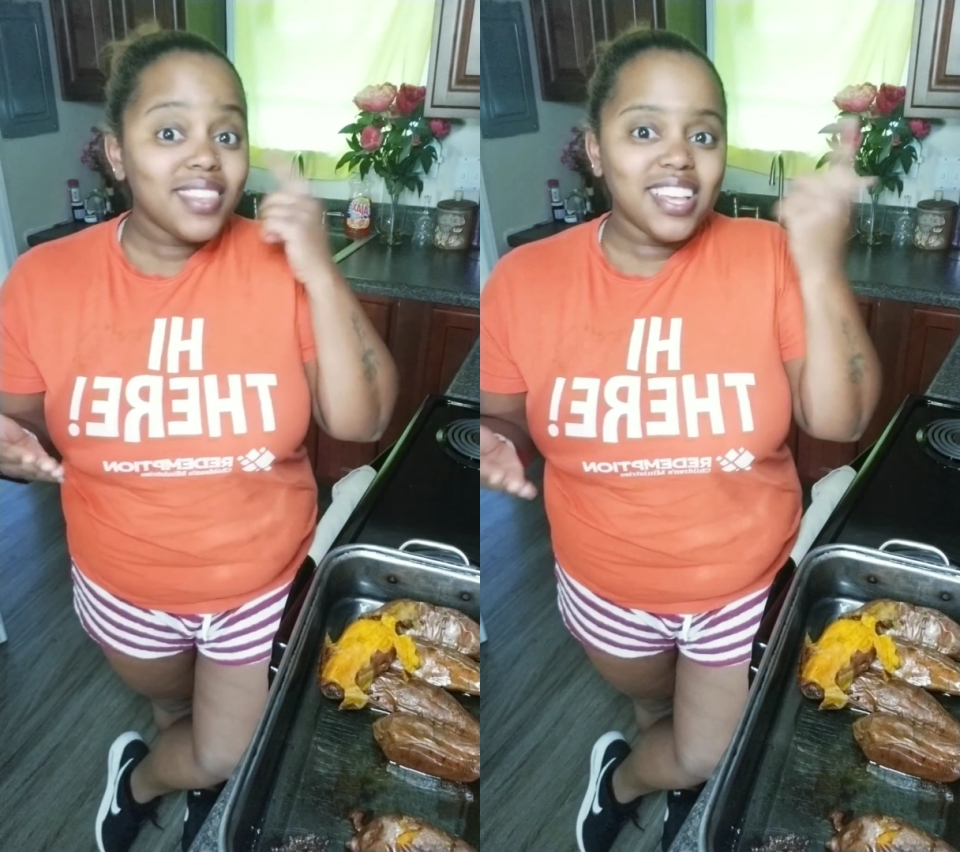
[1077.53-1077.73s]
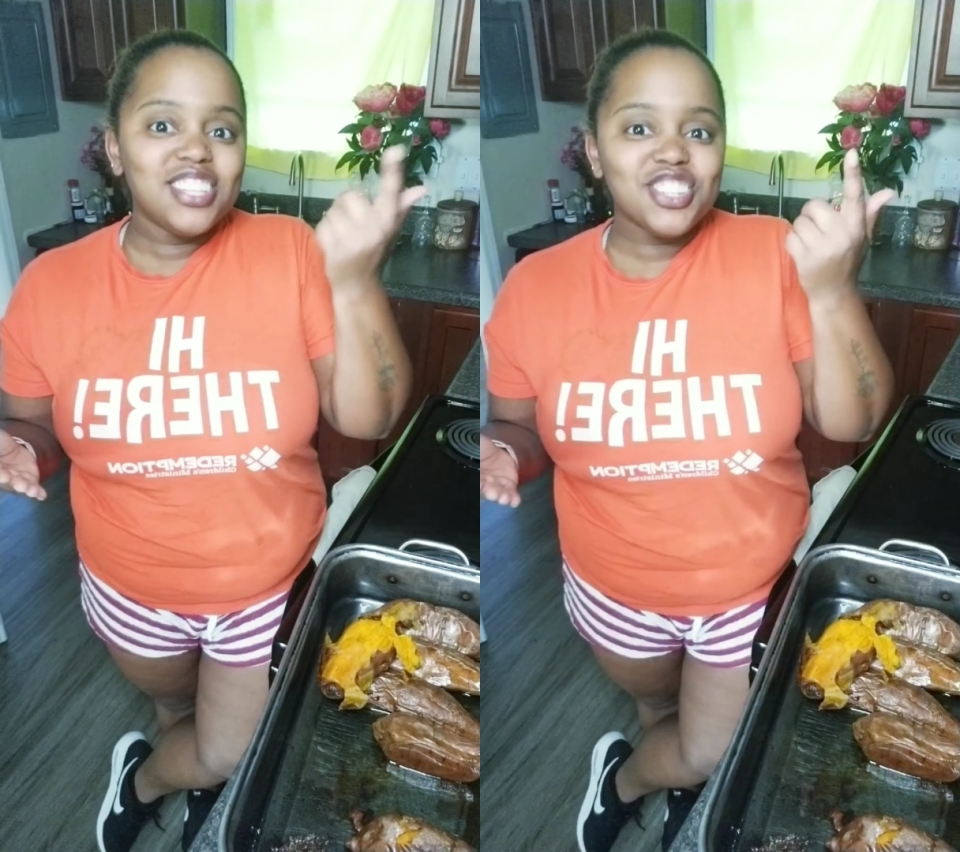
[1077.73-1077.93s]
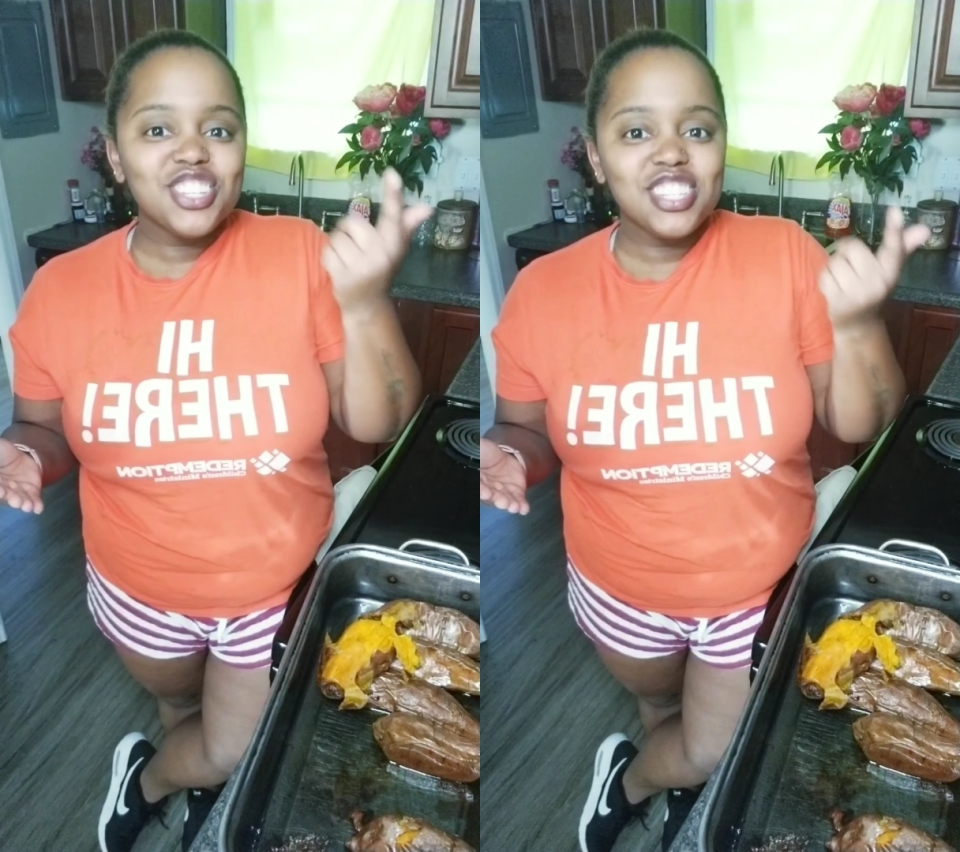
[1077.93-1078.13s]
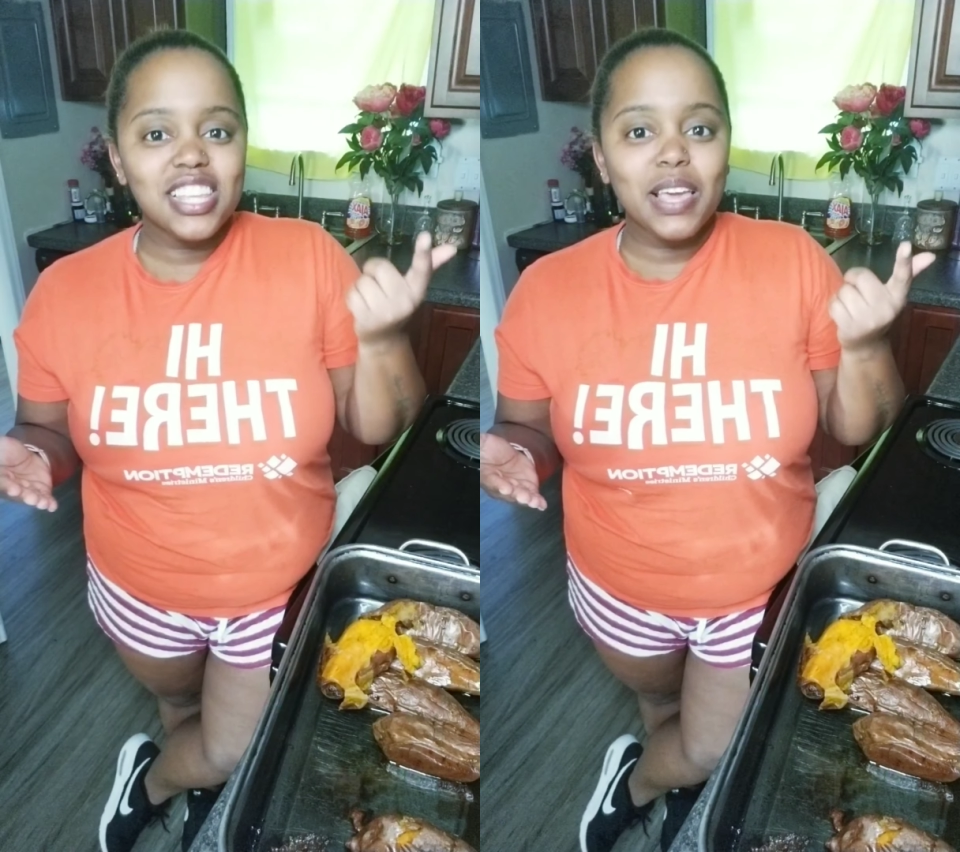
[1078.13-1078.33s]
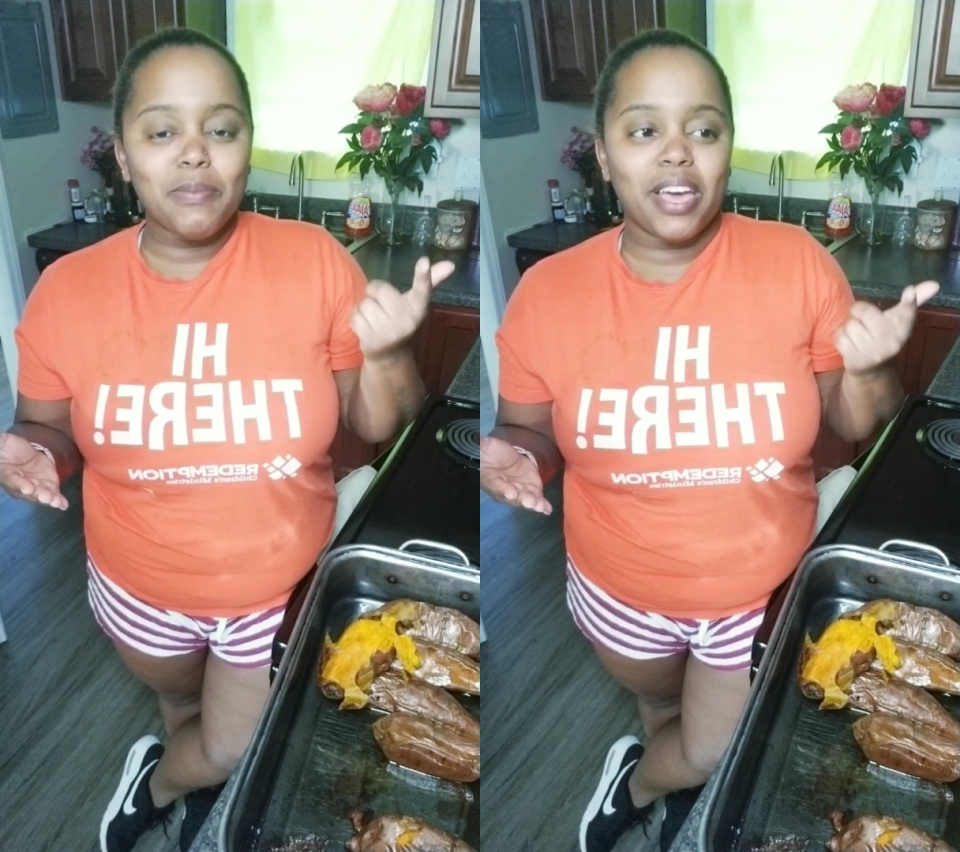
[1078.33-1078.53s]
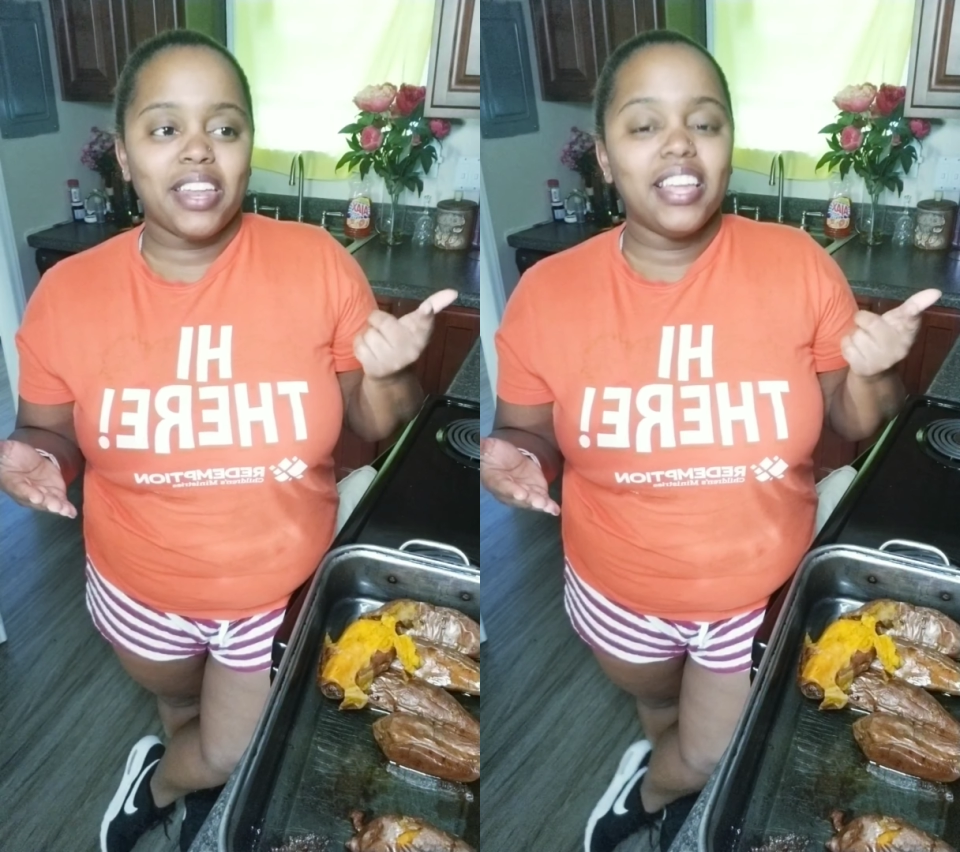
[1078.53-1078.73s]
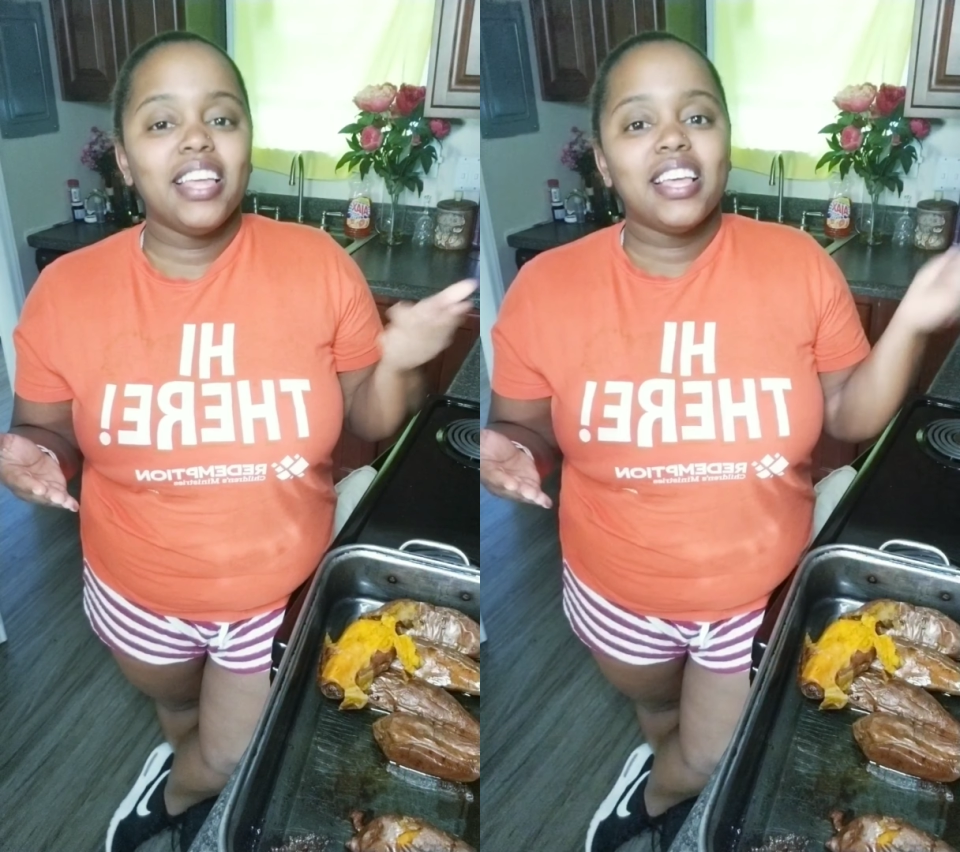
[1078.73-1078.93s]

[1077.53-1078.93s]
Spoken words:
and just think about it,